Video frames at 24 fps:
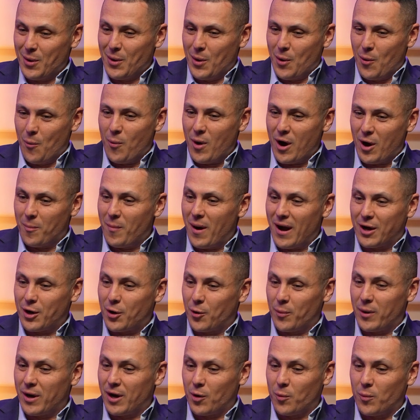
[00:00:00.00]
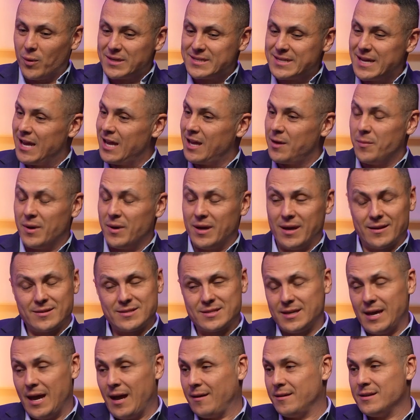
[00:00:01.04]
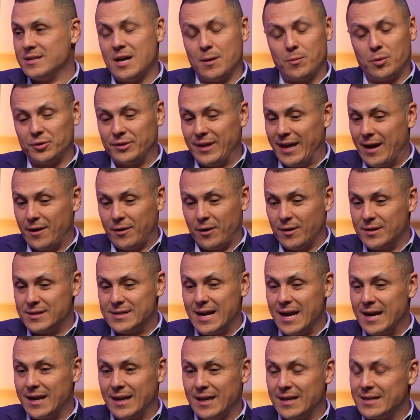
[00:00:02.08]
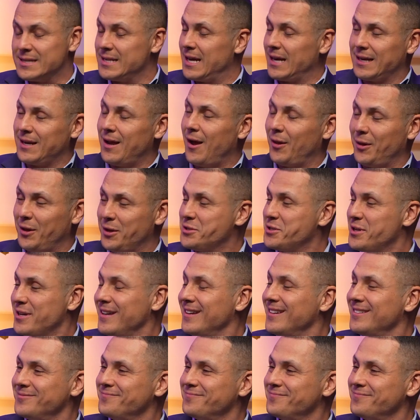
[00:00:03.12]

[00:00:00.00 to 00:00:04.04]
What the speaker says: where my career would take me. It's double down on data and technology.